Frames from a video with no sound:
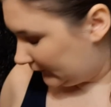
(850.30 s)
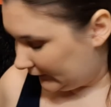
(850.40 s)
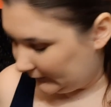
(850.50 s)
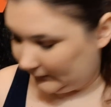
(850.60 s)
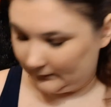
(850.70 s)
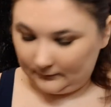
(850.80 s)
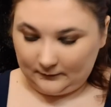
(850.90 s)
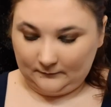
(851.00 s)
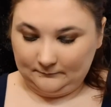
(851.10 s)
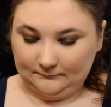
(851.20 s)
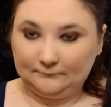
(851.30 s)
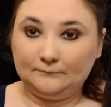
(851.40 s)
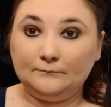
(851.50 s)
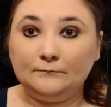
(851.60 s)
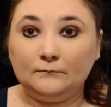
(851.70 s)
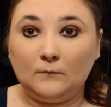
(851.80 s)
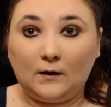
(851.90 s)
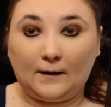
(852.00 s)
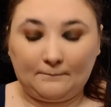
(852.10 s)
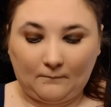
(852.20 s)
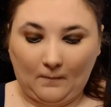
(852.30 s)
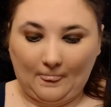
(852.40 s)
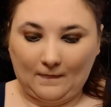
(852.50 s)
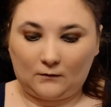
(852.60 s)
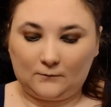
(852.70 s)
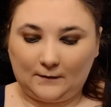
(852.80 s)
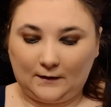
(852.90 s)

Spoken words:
Here he is. Okay, I'm curling my